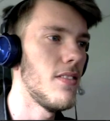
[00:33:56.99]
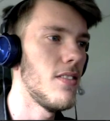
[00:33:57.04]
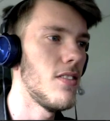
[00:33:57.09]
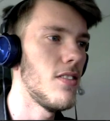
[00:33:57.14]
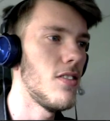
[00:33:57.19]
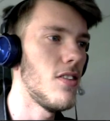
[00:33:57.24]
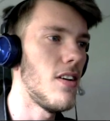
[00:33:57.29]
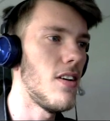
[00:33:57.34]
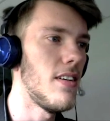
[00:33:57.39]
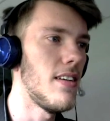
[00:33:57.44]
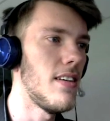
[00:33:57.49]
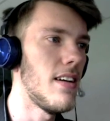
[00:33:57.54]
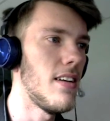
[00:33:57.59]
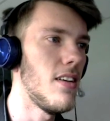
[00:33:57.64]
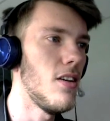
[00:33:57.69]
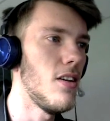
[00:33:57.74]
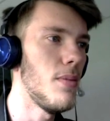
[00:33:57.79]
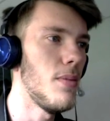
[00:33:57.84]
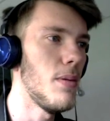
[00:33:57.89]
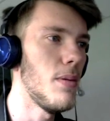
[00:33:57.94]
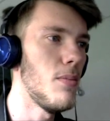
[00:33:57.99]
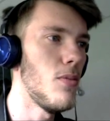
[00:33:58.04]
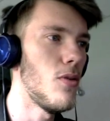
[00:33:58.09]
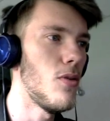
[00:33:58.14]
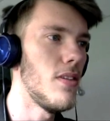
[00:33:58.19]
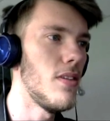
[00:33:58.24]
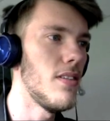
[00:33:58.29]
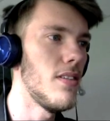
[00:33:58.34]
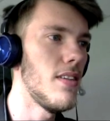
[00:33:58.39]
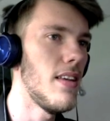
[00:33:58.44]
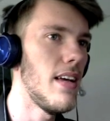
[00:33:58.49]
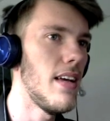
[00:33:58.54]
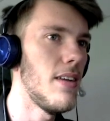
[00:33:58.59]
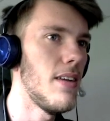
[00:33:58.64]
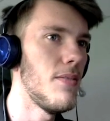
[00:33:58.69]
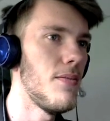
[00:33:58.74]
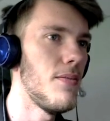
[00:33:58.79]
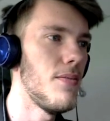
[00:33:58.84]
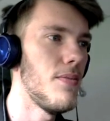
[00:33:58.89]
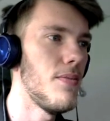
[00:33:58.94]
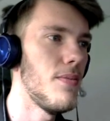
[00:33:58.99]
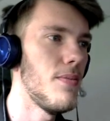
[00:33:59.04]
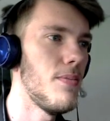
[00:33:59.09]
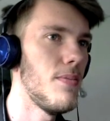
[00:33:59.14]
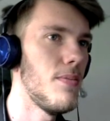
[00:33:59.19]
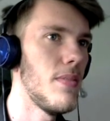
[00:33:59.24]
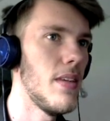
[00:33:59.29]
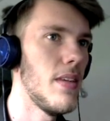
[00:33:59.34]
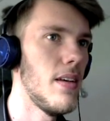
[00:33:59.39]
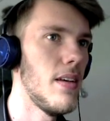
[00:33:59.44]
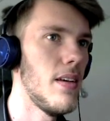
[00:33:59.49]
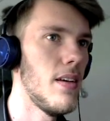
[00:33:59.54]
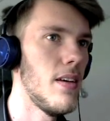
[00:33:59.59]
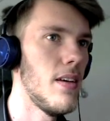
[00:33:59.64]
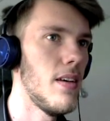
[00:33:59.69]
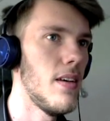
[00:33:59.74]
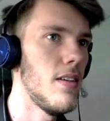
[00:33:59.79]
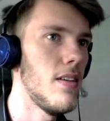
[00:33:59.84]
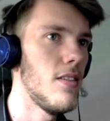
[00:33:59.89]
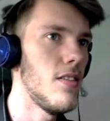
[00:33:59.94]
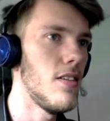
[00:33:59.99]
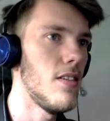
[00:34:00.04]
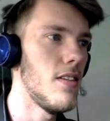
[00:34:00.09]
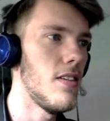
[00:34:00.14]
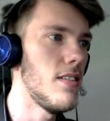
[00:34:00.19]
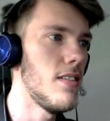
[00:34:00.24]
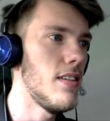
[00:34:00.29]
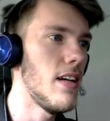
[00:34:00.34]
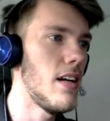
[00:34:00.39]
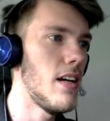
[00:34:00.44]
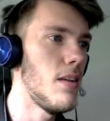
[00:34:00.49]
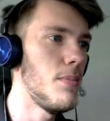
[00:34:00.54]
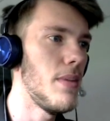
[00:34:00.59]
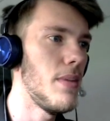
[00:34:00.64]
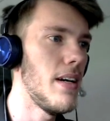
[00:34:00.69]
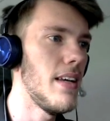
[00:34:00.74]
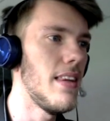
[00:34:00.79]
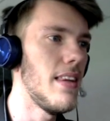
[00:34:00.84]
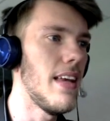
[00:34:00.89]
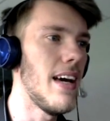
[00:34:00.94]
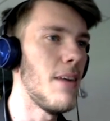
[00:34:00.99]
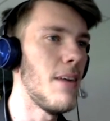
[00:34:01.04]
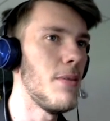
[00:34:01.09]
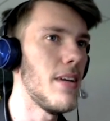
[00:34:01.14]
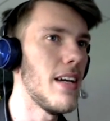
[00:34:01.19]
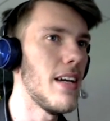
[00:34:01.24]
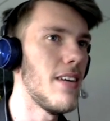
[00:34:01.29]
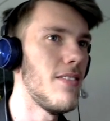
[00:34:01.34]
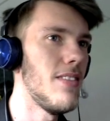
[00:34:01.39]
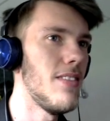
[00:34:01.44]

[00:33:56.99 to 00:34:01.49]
starting to add a little bit more into there. Turn this down a bit, there we go.